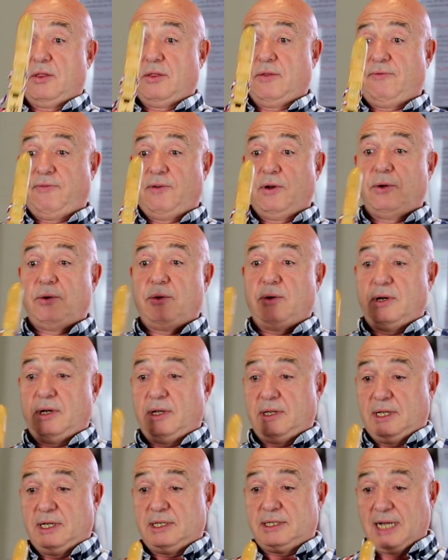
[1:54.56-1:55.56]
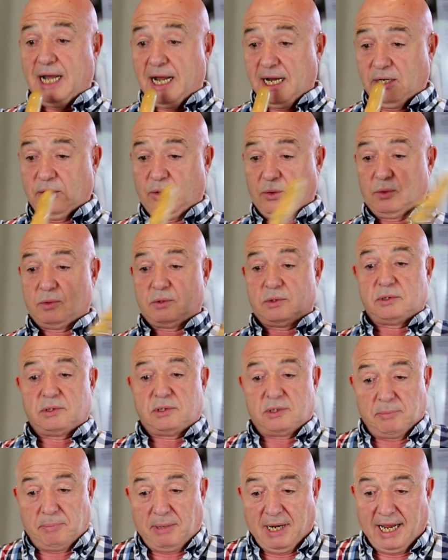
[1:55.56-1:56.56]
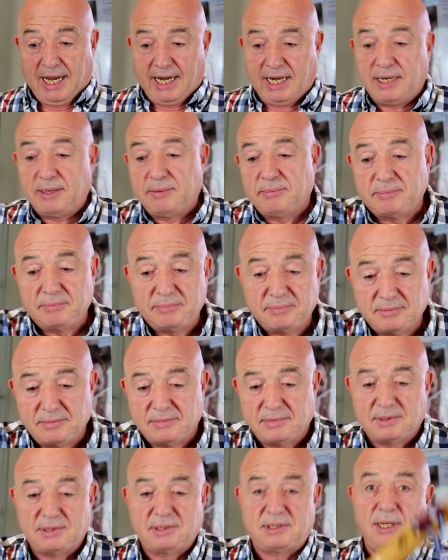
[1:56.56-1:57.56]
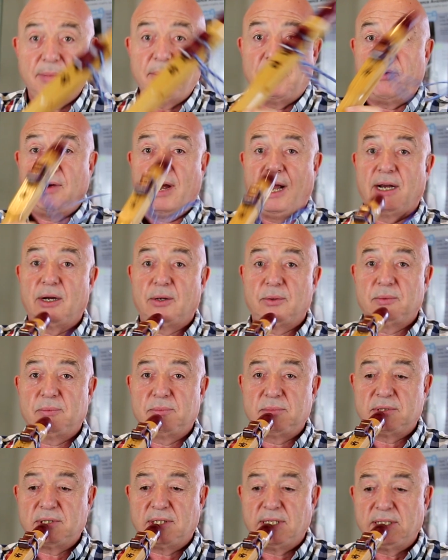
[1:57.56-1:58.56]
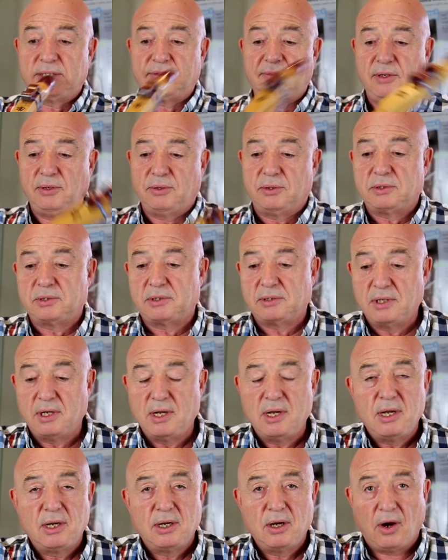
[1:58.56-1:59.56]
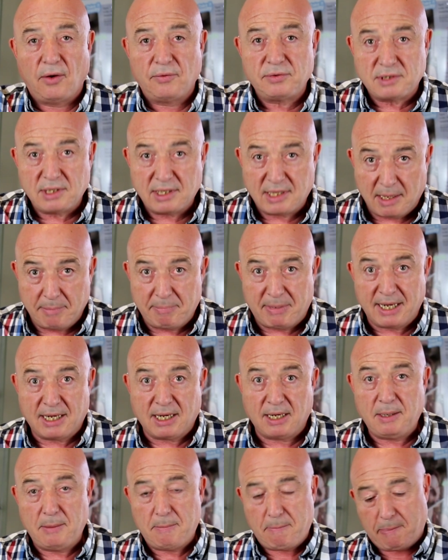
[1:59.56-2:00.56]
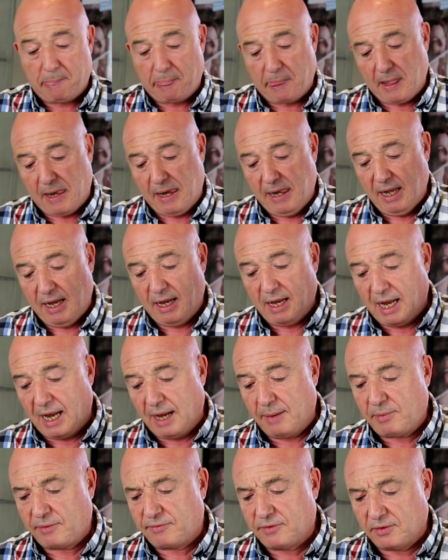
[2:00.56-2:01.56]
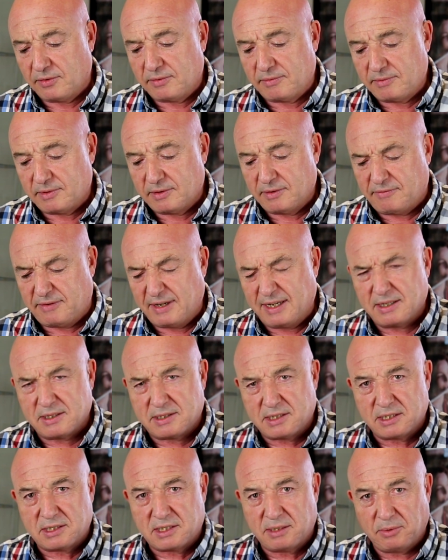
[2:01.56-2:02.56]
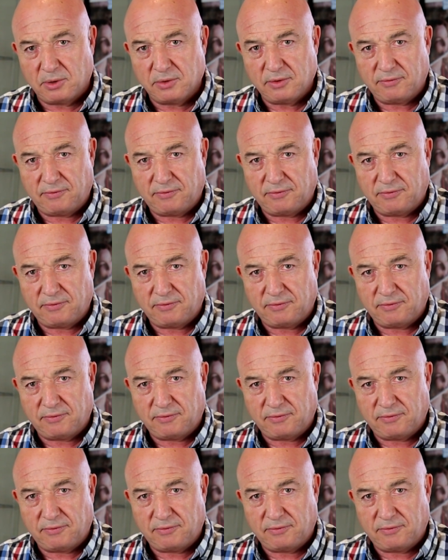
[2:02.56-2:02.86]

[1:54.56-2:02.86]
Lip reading: the flute at this angle to play at a similar angle to these flutes. Obviously they're bigger, and we've got the finger system on